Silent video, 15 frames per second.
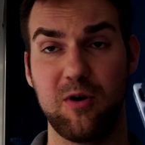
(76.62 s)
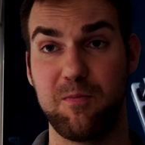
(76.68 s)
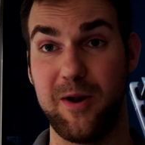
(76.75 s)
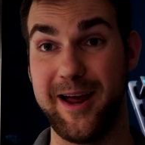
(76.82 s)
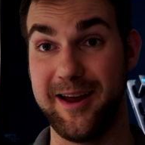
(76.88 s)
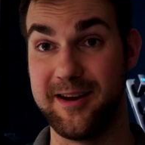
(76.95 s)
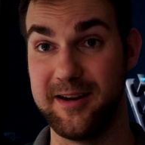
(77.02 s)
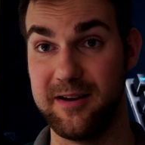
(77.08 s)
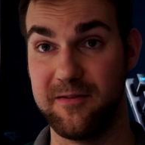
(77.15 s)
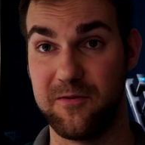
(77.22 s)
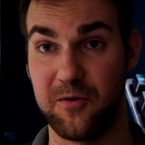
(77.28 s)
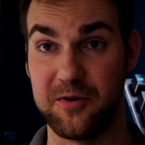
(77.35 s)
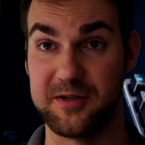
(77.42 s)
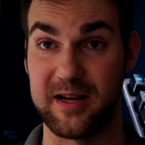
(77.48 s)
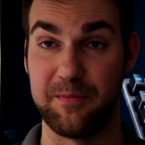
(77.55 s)
plugging in,
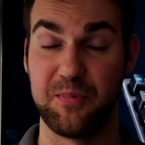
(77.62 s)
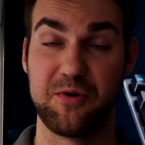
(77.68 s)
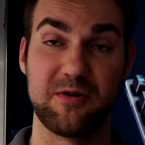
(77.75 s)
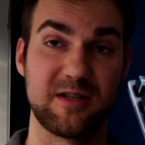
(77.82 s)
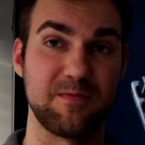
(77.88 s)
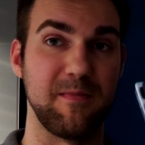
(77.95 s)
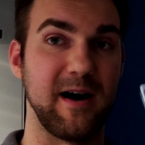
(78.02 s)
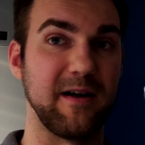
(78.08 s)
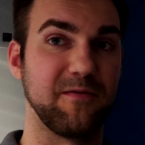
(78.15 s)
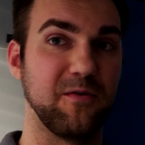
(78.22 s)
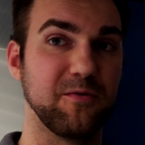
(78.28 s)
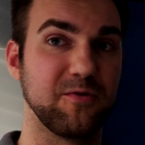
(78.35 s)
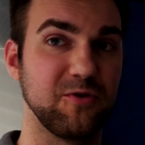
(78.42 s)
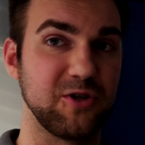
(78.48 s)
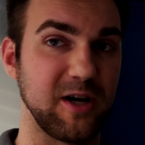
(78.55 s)
for example, your
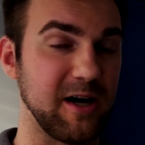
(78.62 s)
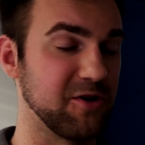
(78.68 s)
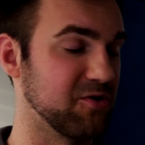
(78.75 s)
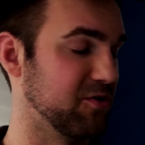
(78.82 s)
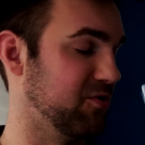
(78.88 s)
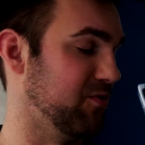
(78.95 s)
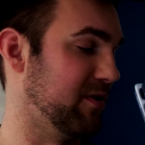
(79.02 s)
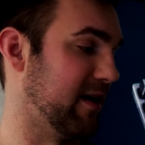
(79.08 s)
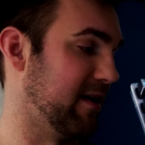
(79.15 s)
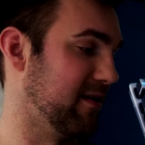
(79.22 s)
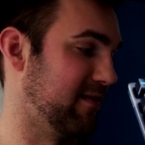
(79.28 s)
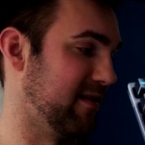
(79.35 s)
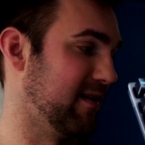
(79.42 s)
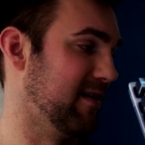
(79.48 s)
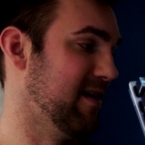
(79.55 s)
smartphone to charge or doing
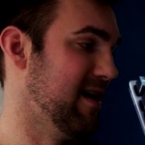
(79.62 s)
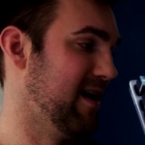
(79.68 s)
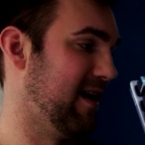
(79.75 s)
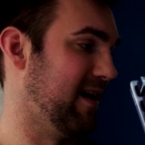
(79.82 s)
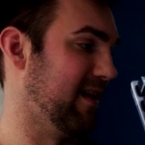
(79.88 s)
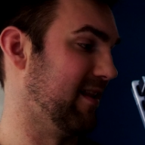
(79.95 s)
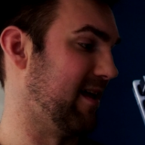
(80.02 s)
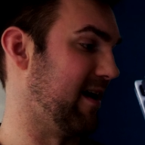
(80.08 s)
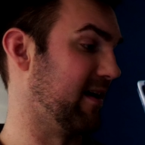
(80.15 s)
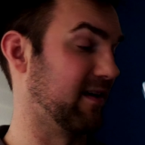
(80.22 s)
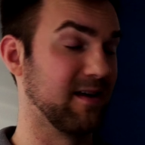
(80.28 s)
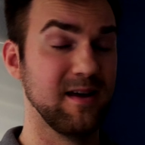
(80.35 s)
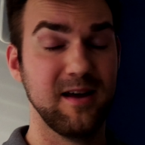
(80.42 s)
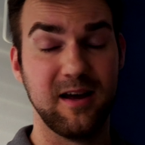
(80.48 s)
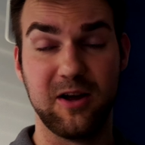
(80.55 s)
anything
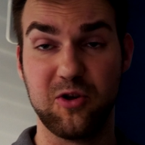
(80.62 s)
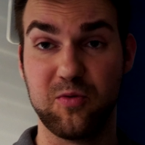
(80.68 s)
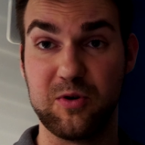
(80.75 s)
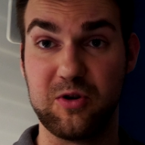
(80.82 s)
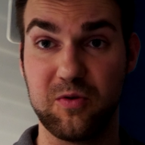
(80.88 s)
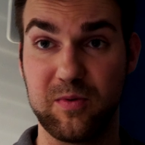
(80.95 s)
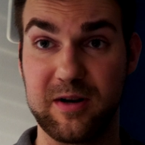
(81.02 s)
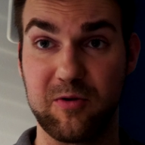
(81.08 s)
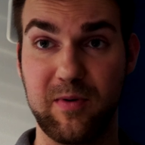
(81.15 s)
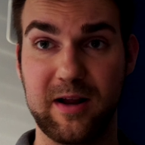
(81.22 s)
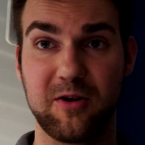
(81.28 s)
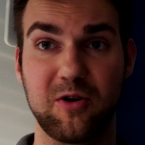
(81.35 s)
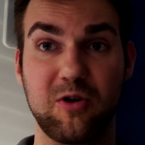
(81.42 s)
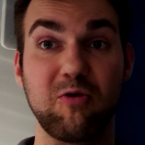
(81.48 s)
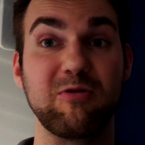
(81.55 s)
like you would do with a
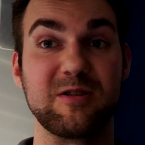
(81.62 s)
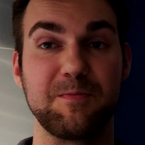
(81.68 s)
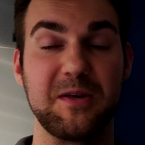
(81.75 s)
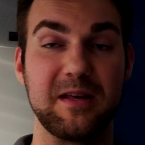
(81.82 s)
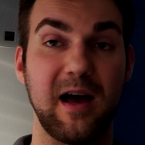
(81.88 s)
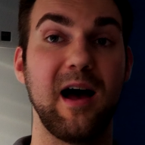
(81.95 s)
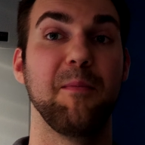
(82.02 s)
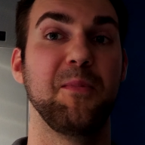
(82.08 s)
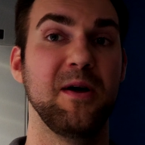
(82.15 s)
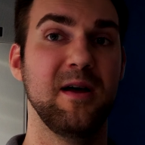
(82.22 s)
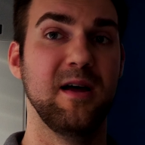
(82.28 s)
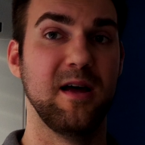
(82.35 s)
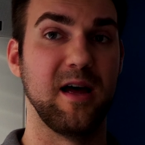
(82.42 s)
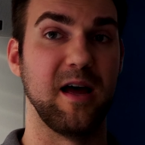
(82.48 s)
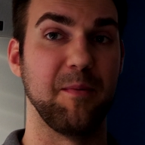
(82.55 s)
regular USB hub,
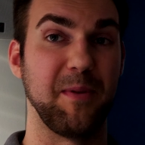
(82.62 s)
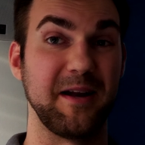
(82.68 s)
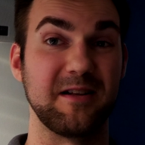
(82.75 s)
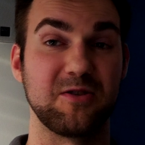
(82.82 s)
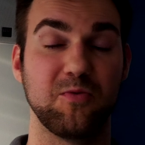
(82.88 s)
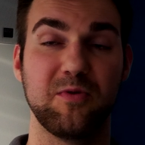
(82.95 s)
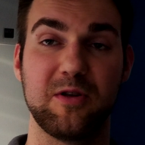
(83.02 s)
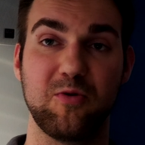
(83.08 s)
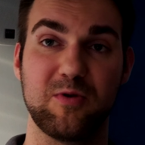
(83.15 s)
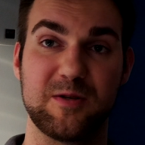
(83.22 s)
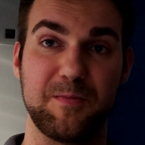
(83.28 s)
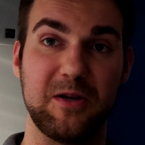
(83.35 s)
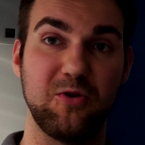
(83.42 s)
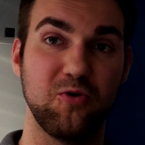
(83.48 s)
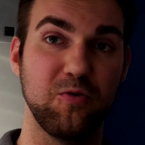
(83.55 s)
but it's only
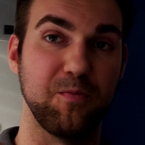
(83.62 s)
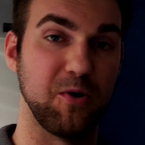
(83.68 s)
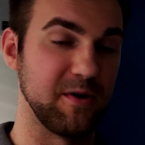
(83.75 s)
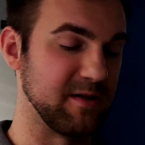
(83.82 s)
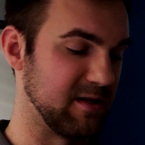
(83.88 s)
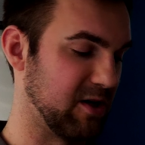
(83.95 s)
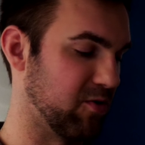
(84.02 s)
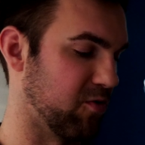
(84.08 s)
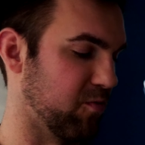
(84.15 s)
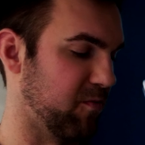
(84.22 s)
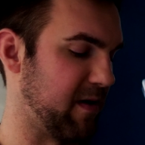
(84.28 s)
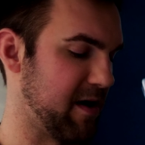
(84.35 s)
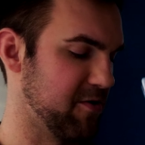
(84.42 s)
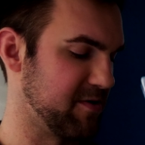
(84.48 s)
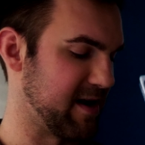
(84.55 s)
USB 2.0,
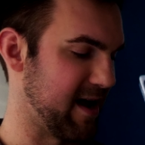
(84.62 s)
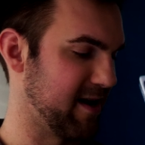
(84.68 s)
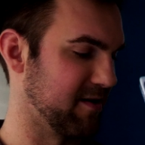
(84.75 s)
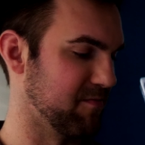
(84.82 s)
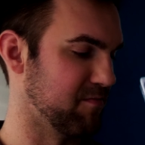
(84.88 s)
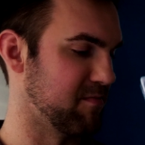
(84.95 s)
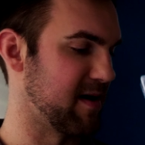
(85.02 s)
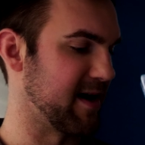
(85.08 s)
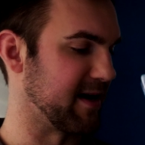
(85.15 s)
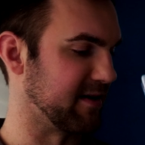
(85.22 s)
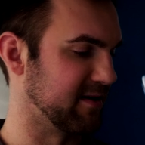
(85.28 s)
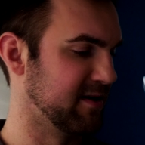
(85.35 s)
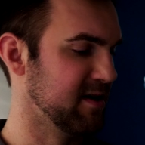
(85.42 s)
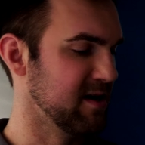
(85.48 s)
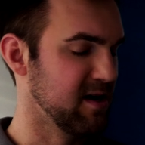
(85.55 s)
bear that in mind.